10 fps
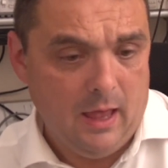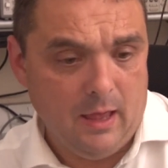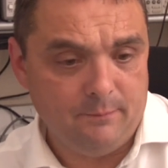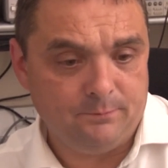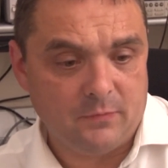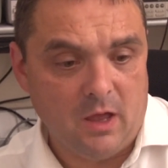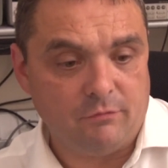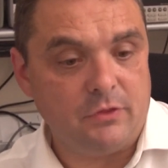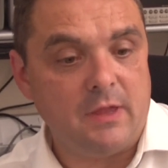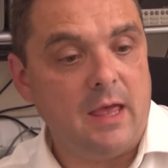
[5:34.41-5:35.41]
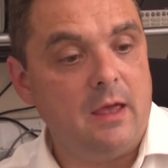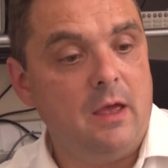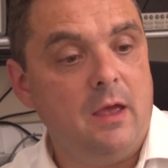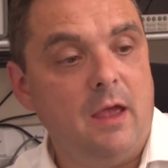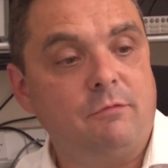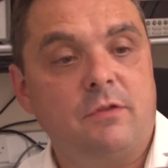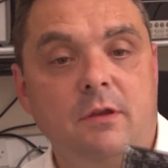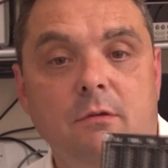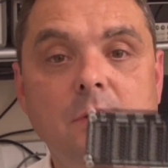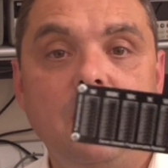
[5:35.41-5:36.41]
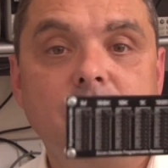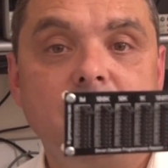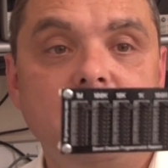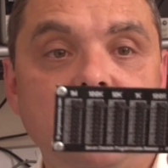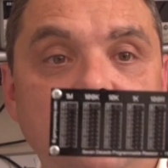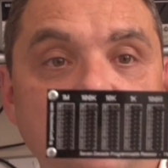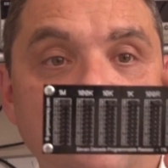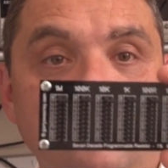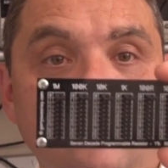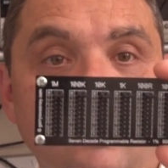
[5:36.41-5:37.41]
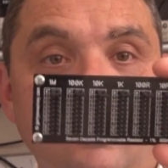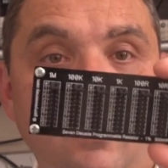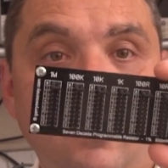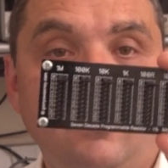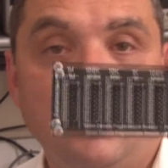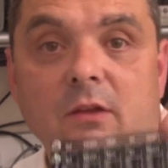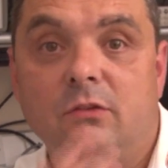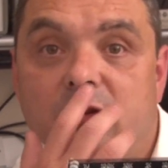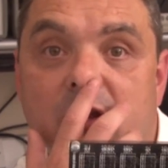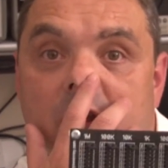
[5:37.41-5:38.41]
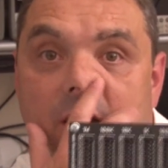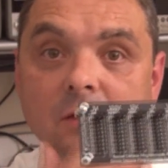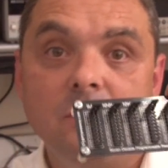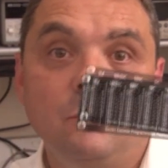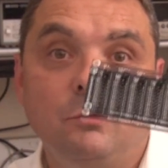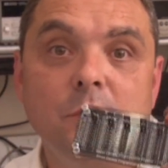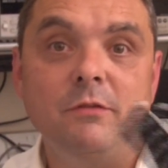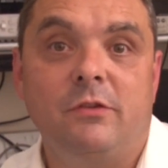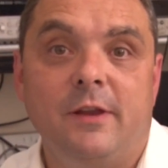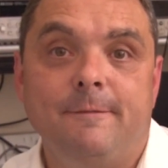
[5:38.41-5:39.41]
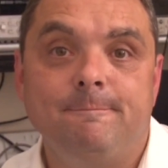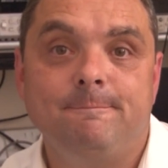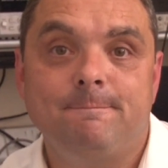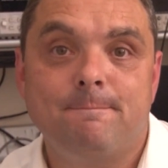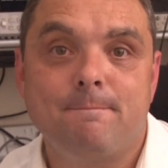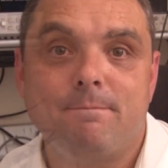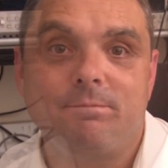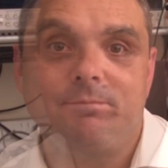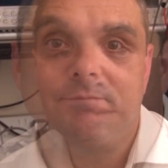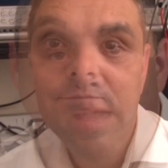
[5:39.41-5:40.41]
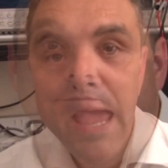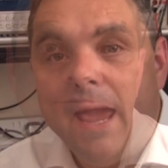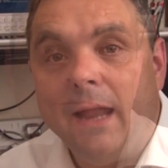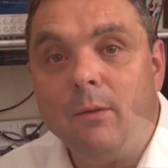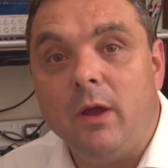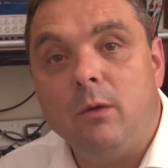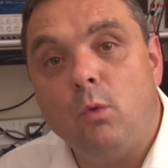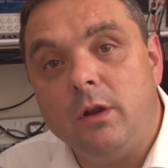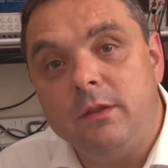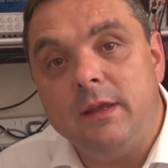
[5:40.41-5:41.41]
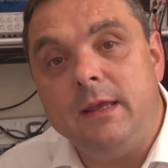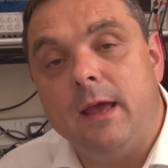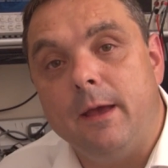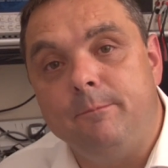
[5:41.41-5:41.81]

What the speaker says: Other than that, everything is as it was previously. Buying them. Anyway, one of the